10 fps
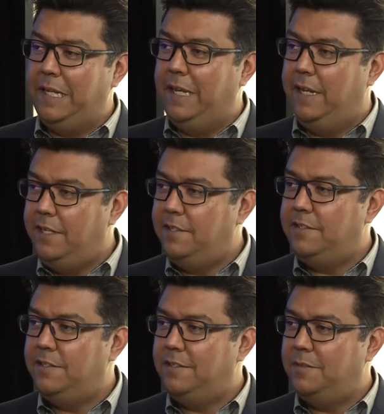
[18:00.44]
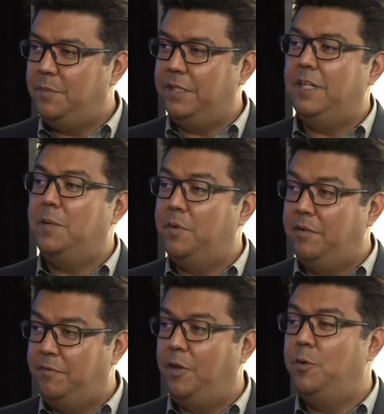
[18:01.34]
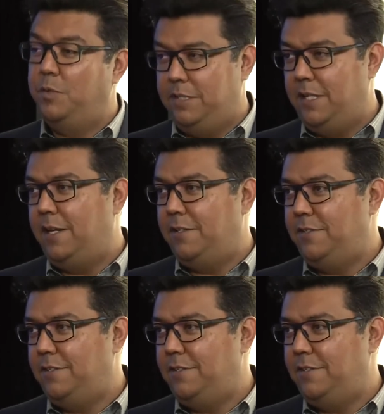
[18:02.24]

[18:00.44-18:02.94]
leads, but the number of followers he has.